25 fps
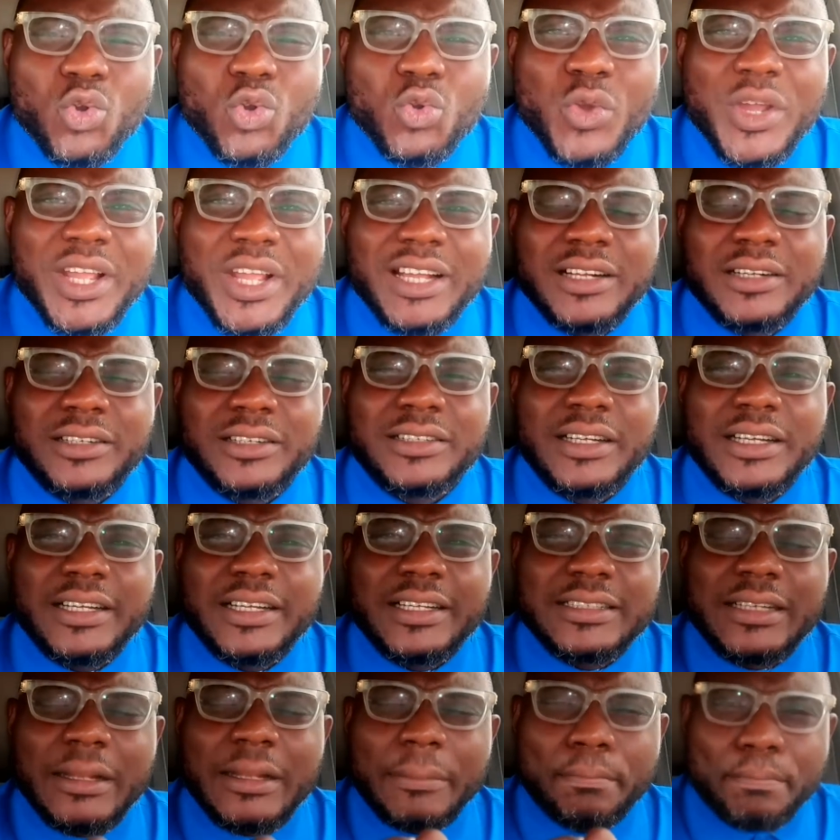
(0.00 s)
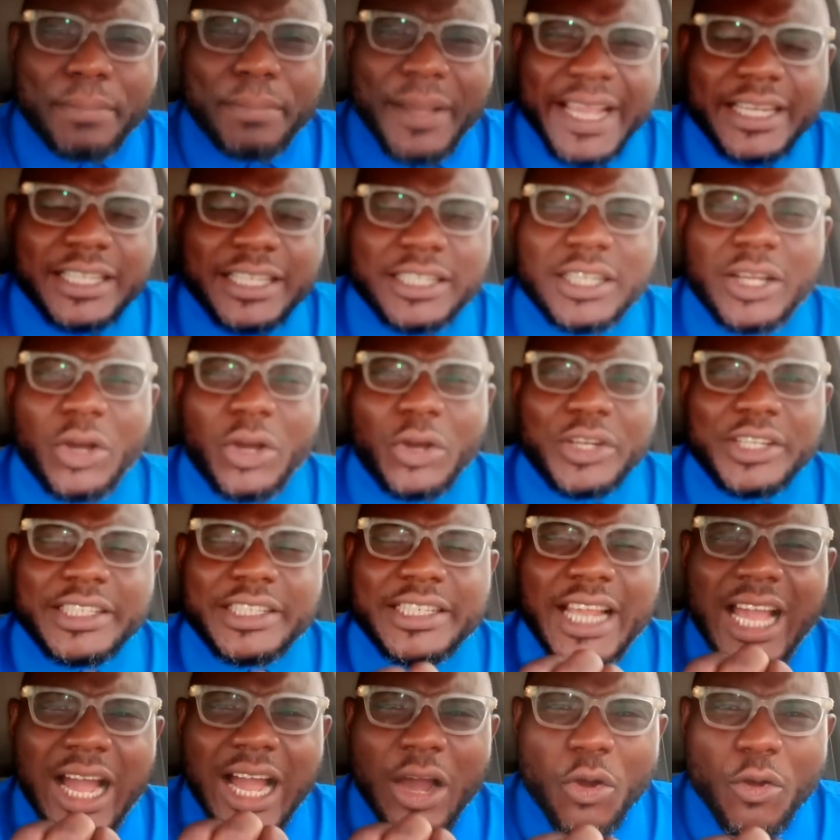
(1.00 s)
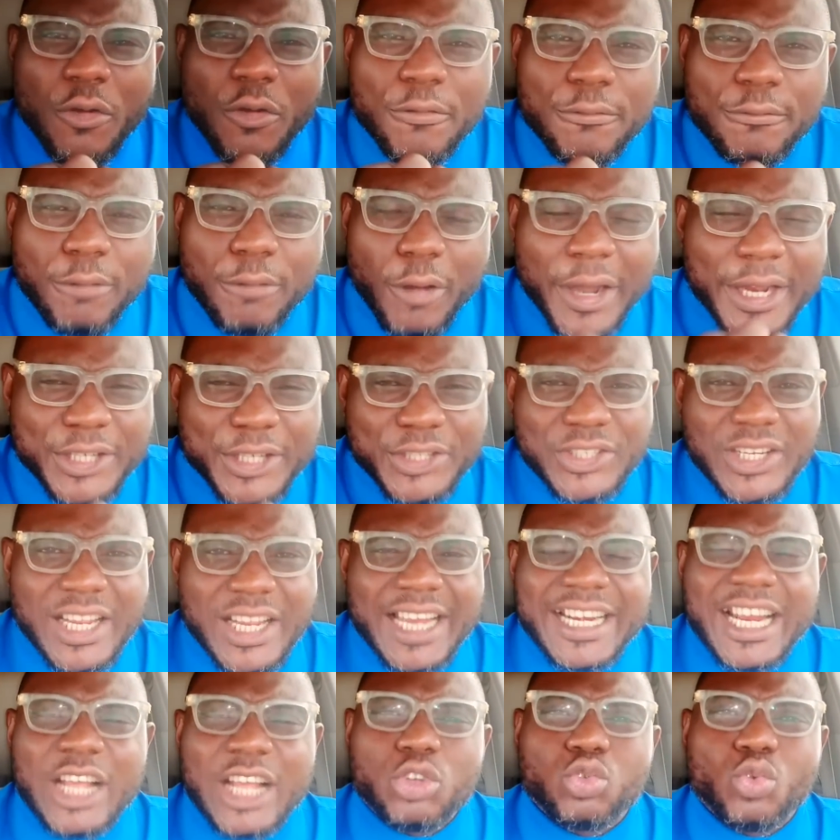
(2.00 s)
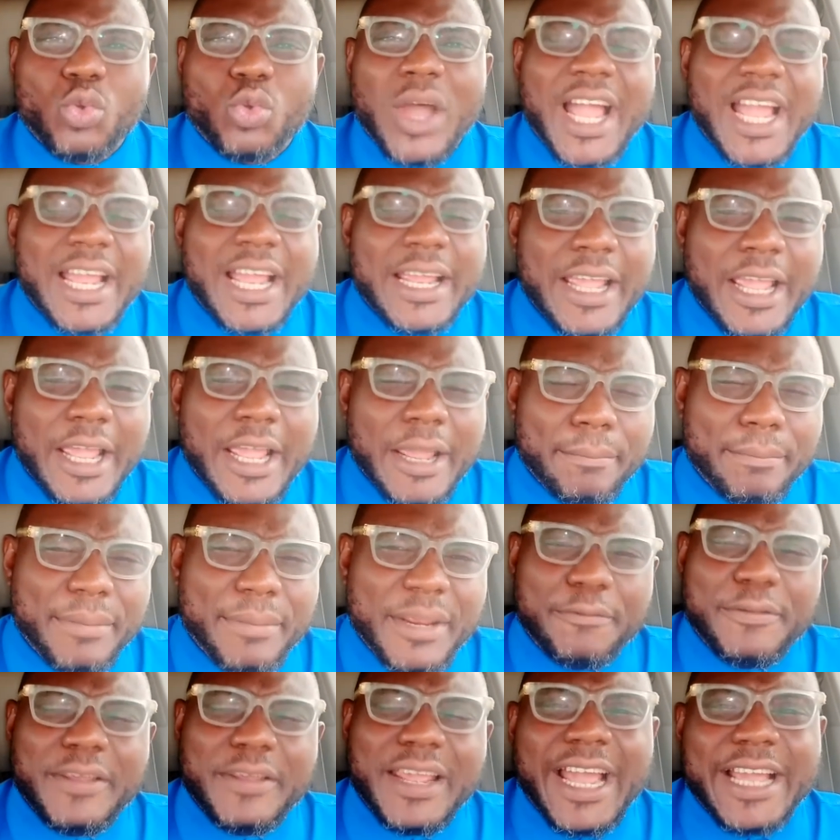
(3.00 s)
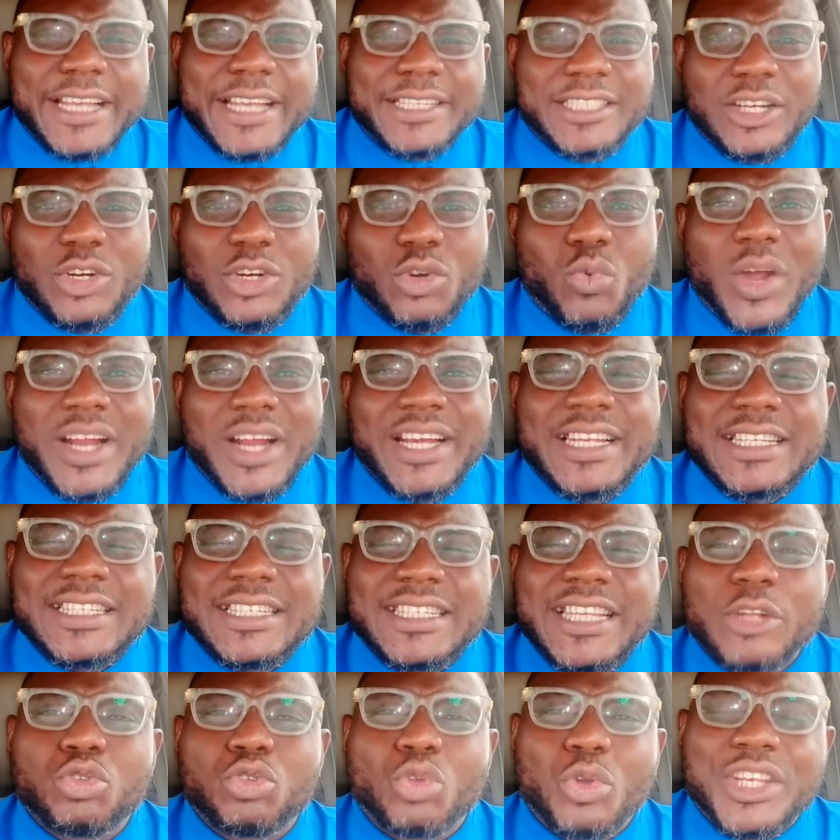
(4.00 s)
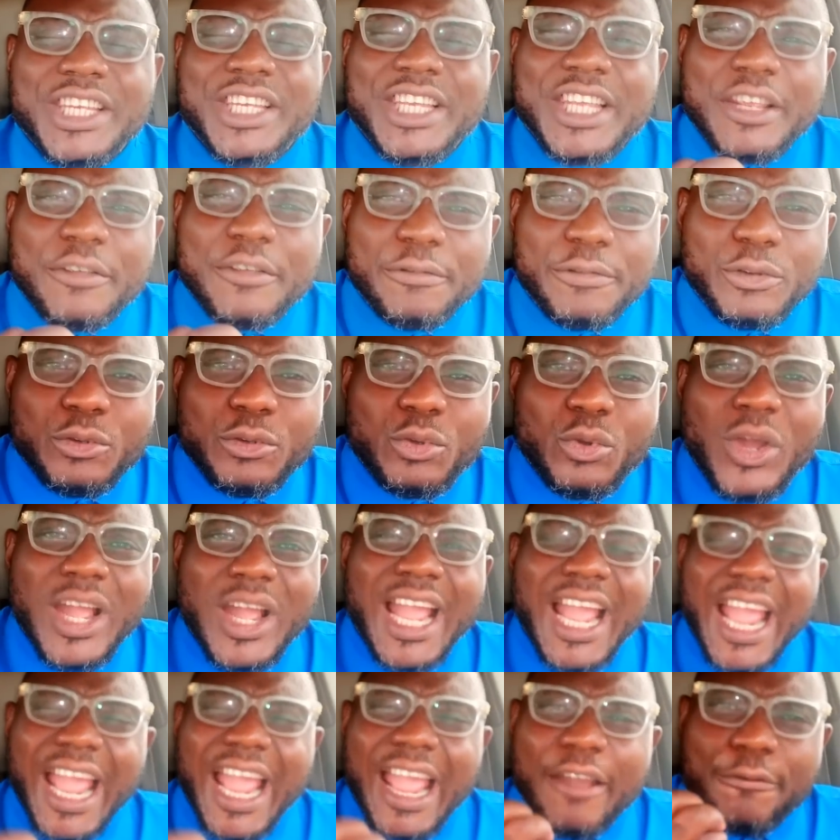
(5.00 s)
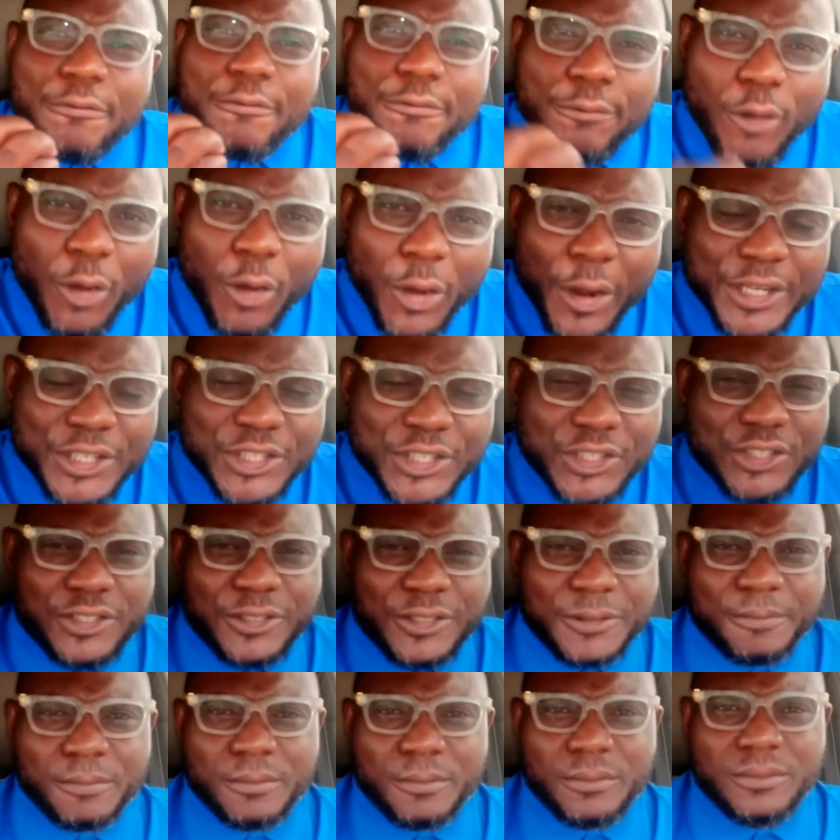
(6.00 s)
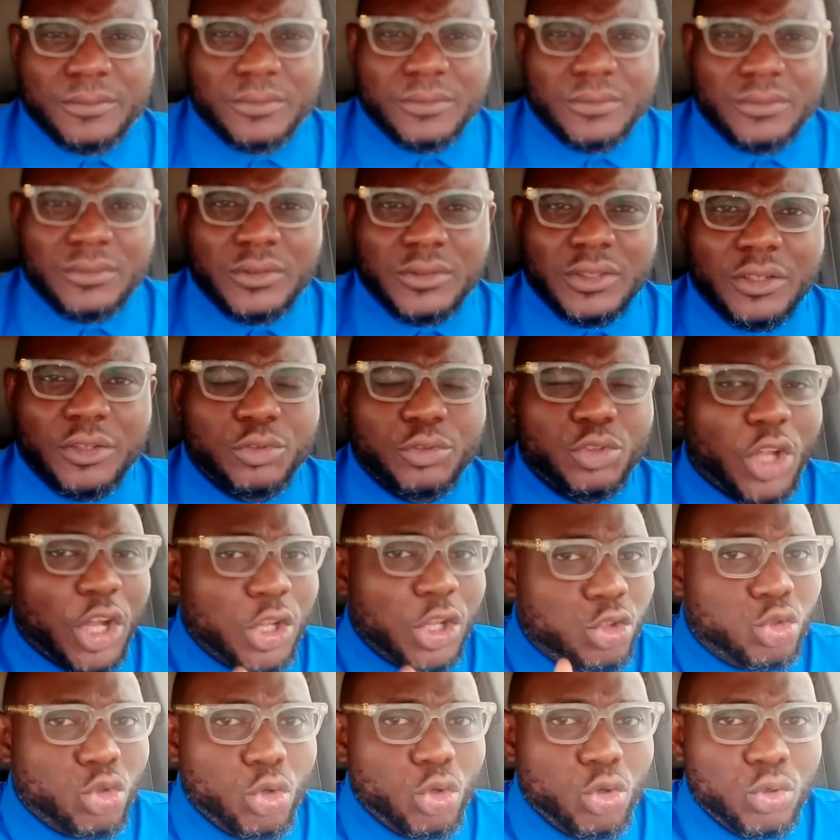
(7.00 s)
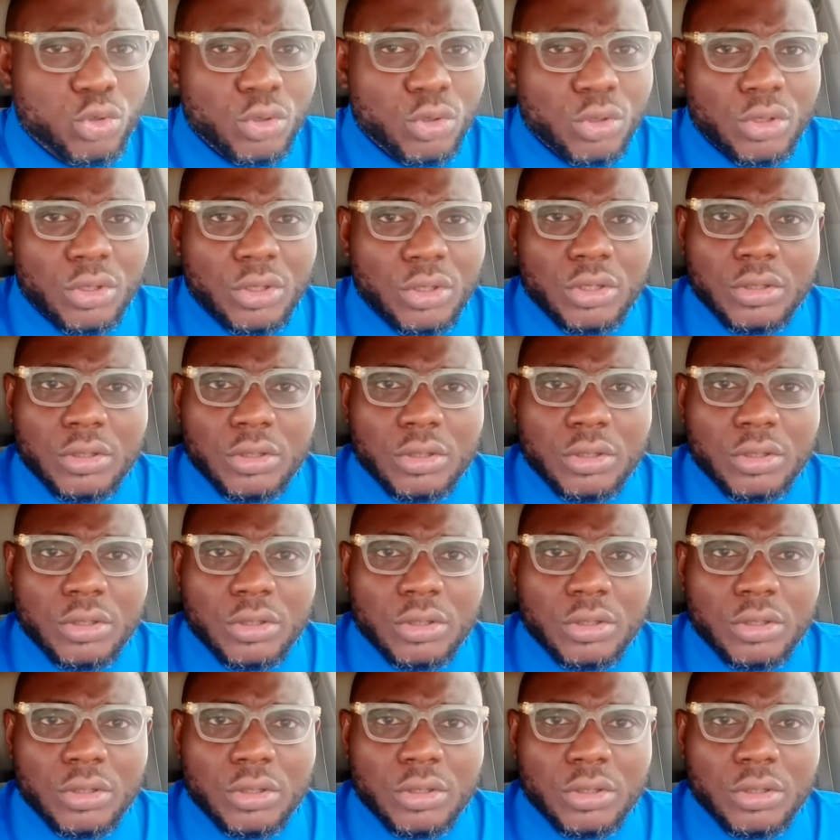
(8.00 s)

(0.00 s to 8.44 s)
will depend on their own voice. That's why BVI Channel 1 is here, to give you a voice. Not to